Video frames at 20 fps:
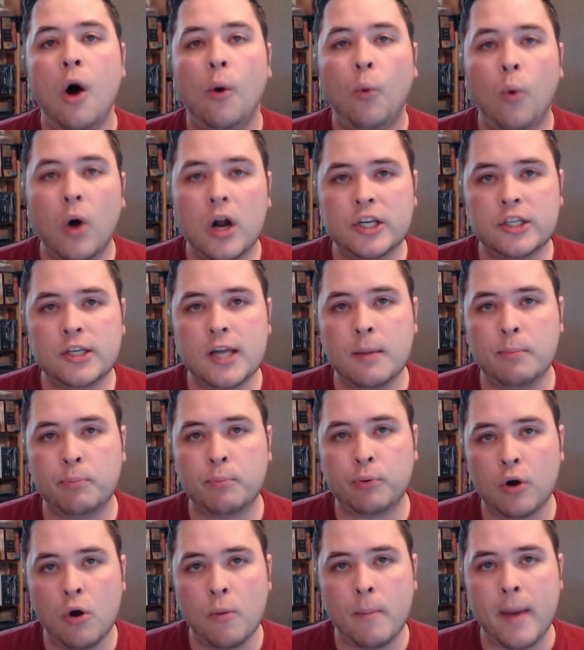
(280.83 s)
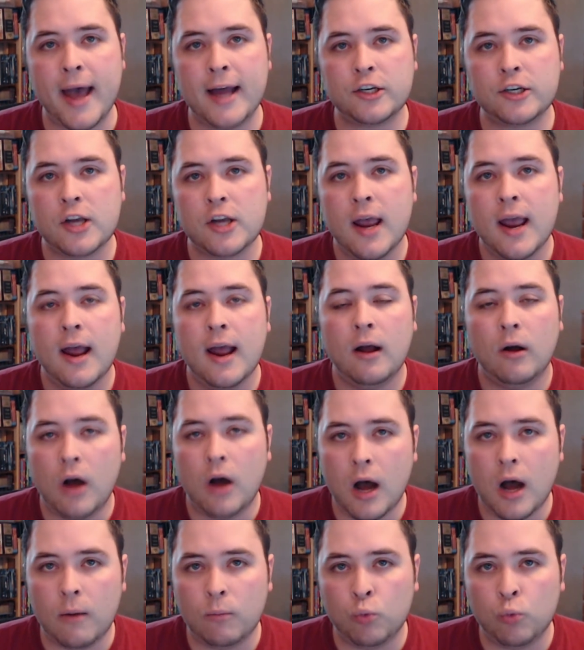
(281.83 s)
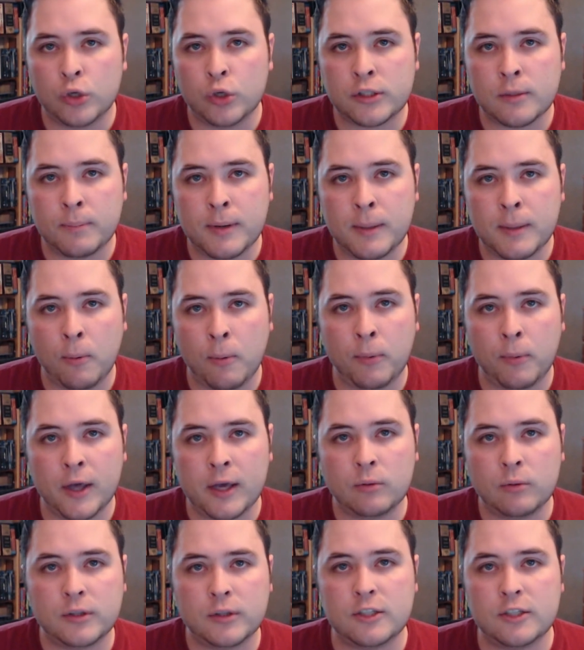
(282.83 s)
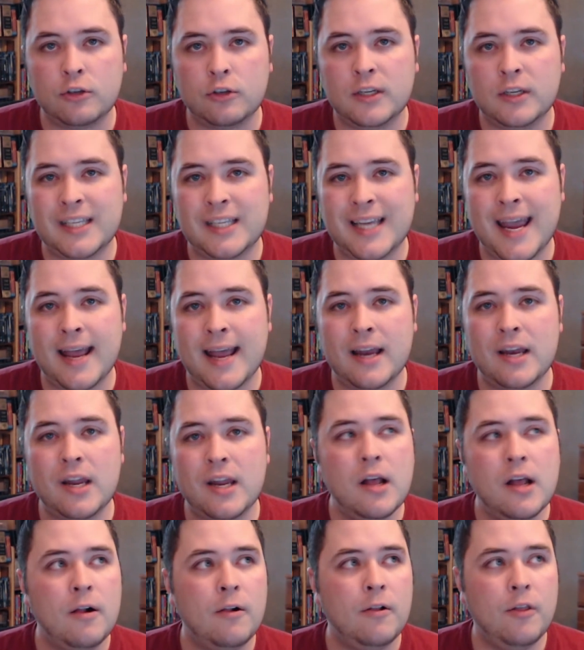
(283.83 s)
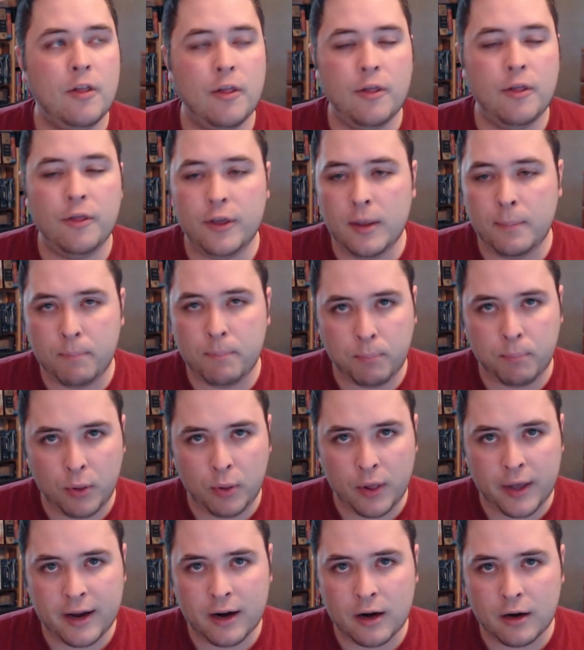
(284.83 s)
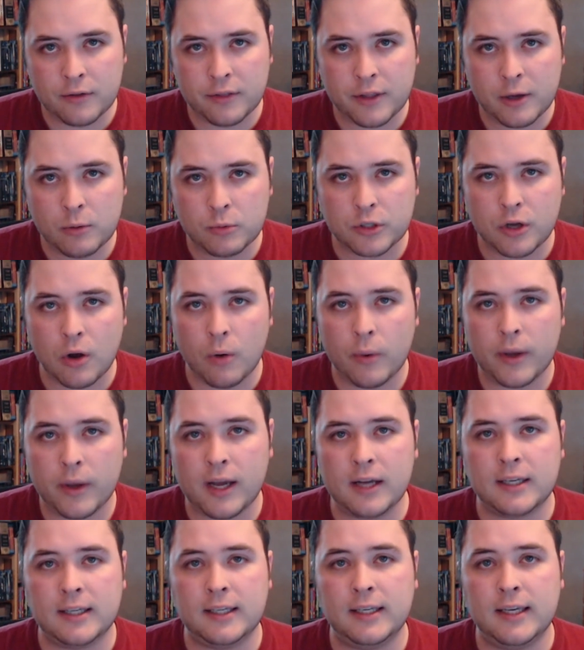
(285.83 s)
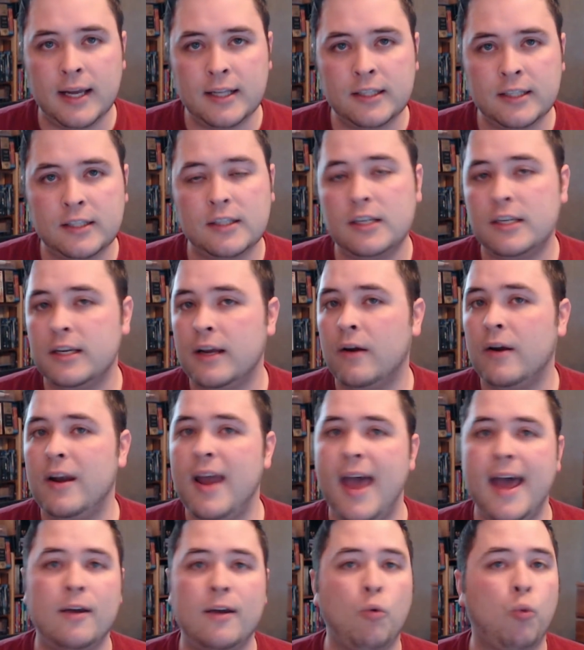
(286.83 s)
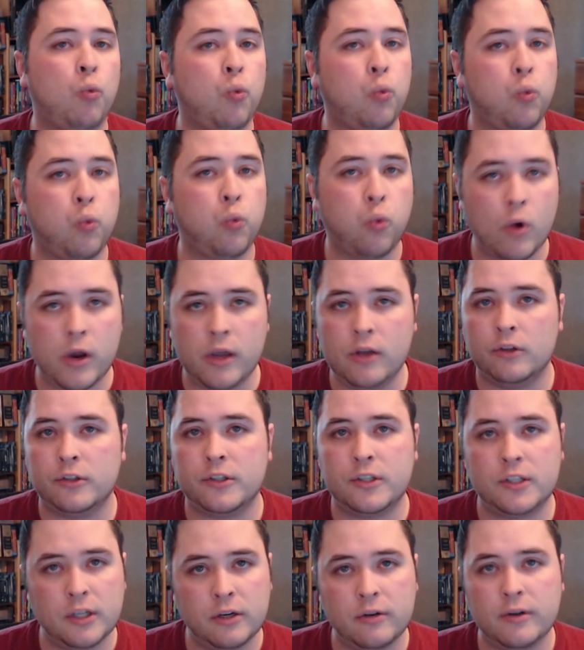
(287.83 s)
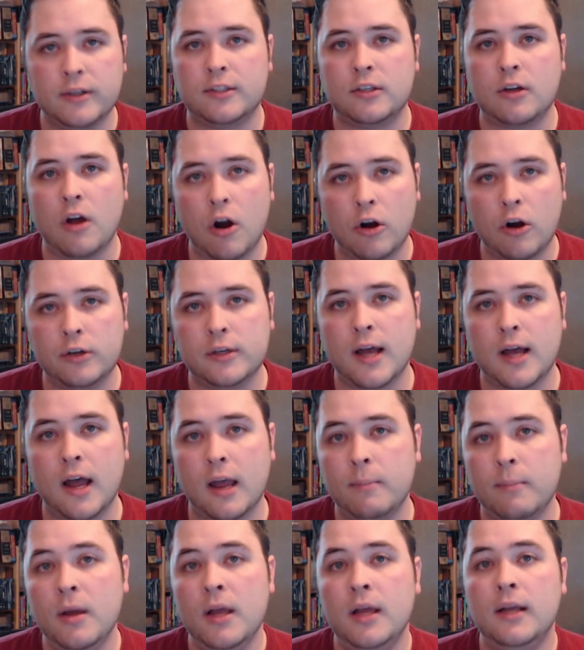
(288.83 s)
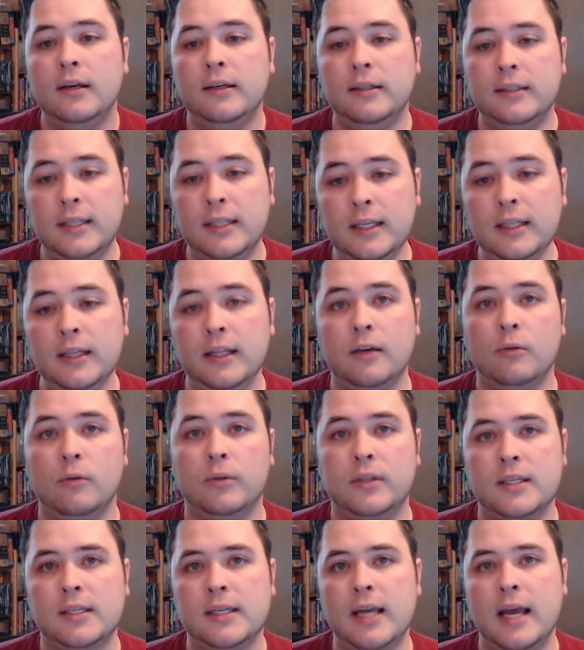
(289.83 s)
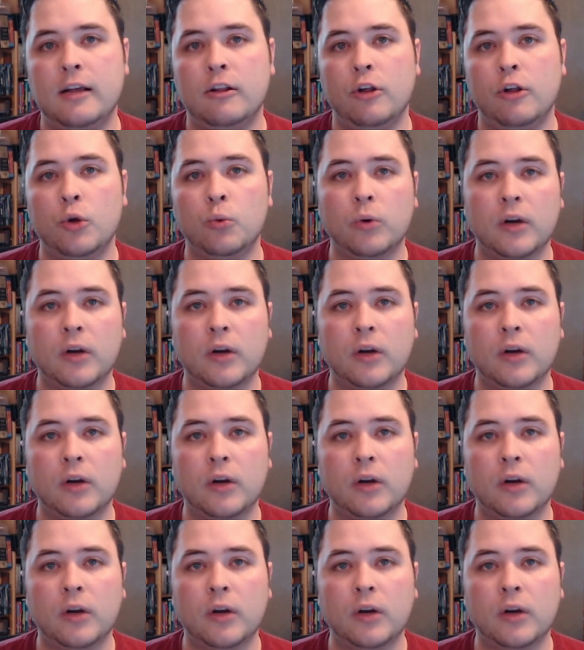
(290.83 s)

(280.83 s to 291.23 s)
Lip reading: Watched a pro match with some people playing with these units, and the player that was going against the Terran had real serious hard time dealing with the Cyclone.